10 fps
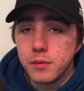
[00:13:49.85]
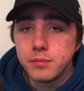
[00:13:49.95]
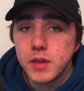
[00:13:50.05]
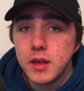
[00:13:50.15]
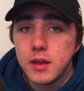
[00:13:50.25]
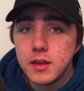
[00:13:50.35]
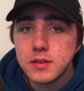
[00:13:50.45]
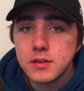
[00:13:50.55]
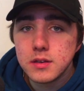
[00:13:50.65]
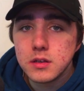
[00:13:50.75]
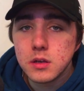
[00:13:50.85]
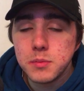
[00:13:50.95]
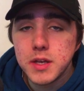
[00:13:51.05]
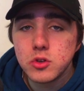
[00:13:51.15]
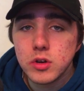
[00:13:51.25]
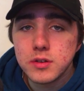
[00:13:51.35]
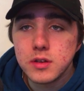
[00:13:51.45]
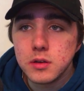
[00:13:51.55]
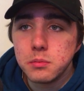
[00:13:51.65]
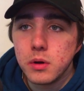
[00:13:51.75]
it's going to be
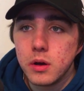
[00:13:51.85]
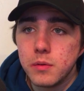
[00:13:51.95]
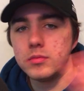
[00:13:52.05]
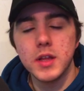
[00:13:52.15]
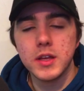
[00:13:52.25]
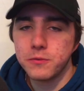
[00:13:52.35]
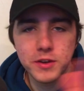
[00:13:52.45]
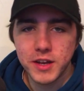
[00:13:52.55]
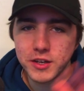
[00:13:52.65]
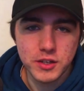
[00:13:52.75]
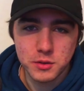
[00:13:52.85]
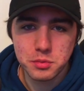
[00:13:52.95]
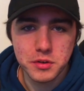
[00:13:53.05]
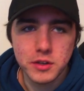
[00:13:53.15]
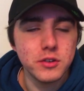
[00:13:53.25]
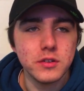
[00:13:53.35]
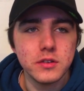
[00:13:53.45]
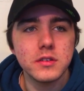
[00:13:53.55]
interesting, but that's for next year's predictions.